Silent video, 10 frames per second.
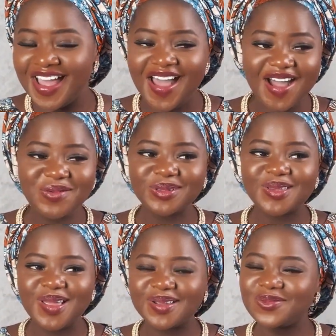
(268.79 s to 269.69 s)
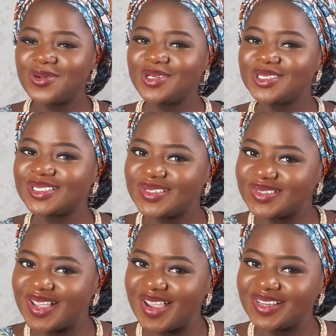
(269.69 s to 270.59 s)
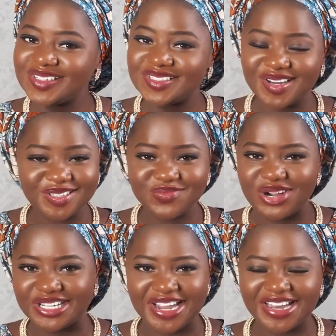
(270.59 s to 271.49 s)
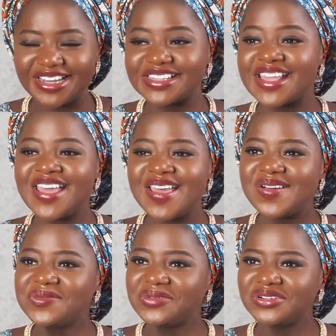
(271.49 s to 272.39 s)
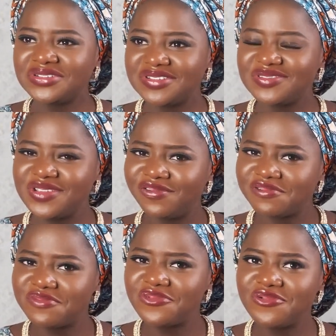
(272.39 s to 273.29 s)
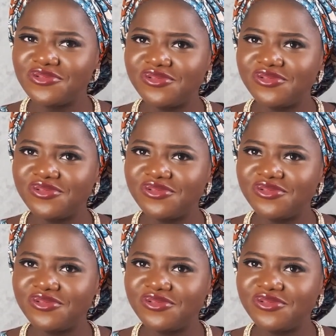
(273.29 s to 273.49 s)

I was like, what is she saying? She said it's in my dialect. What, inform who?